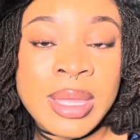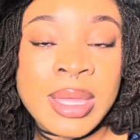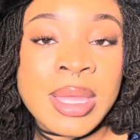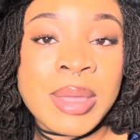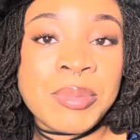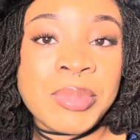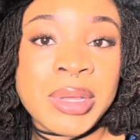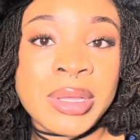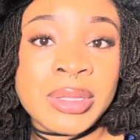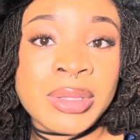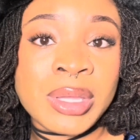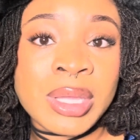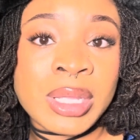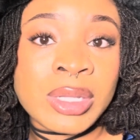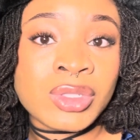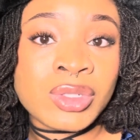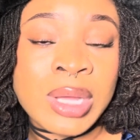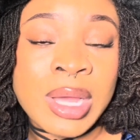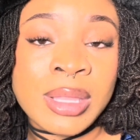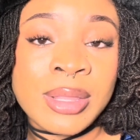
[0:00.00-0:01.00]
but you could
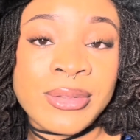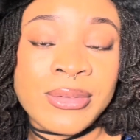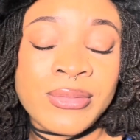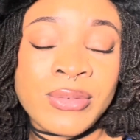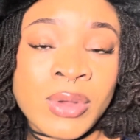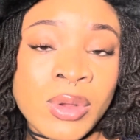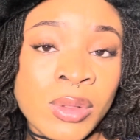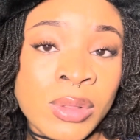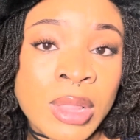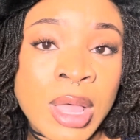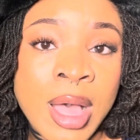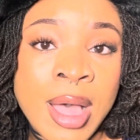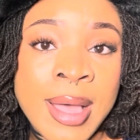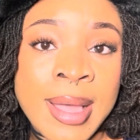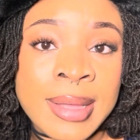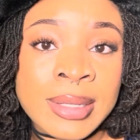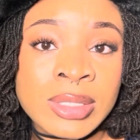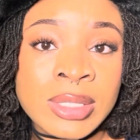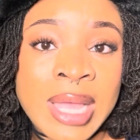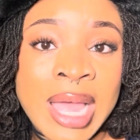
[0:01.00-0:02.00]
try the faux
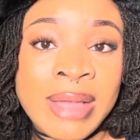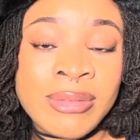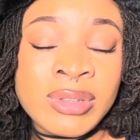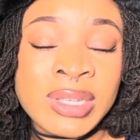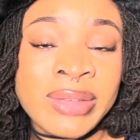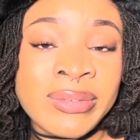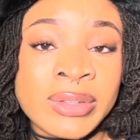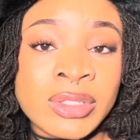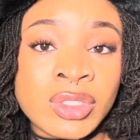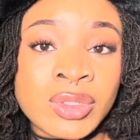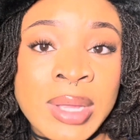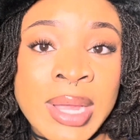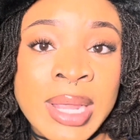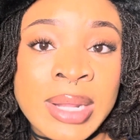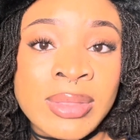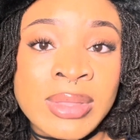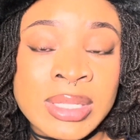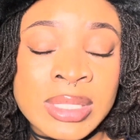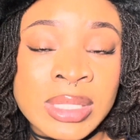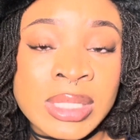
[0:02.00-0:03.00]
locks. I've even
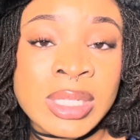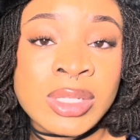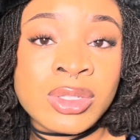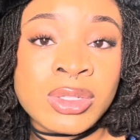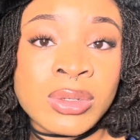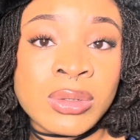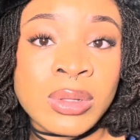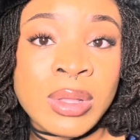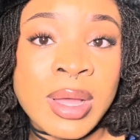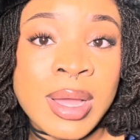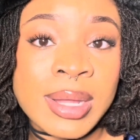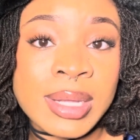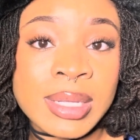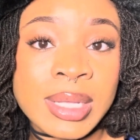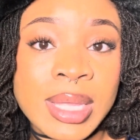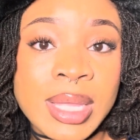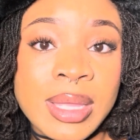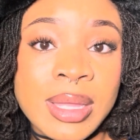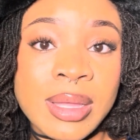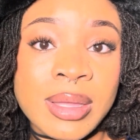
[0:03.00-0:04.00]
tried the Sisterlock
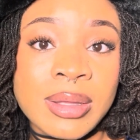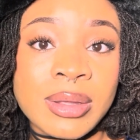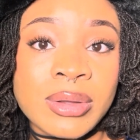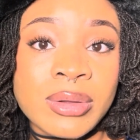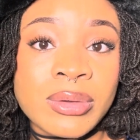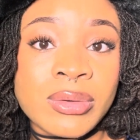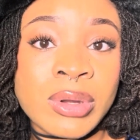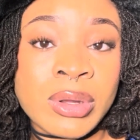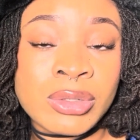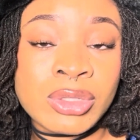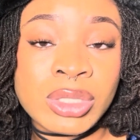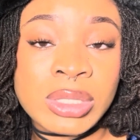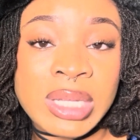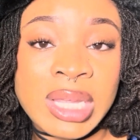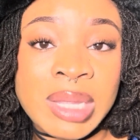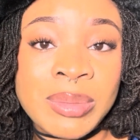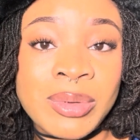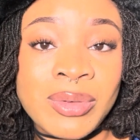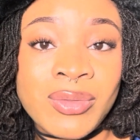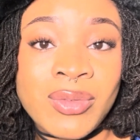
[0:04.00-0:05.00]

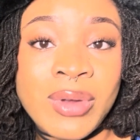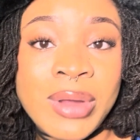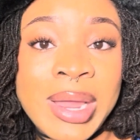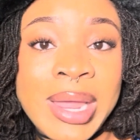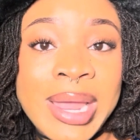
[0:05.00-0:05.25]
crochet before I